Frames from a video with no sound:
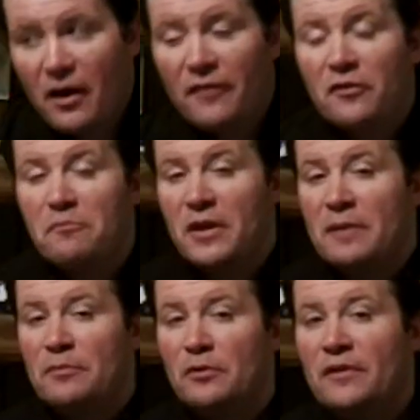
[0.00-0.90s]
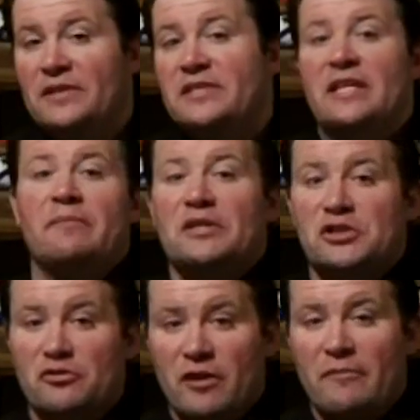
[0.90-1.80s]
other people that see me
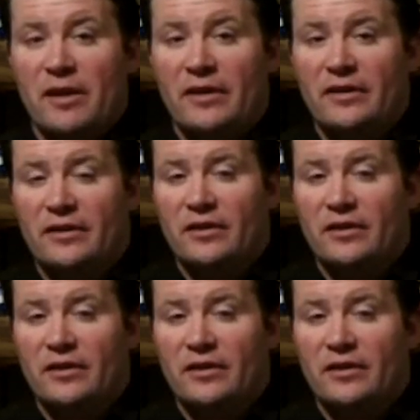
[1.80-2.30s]
streaming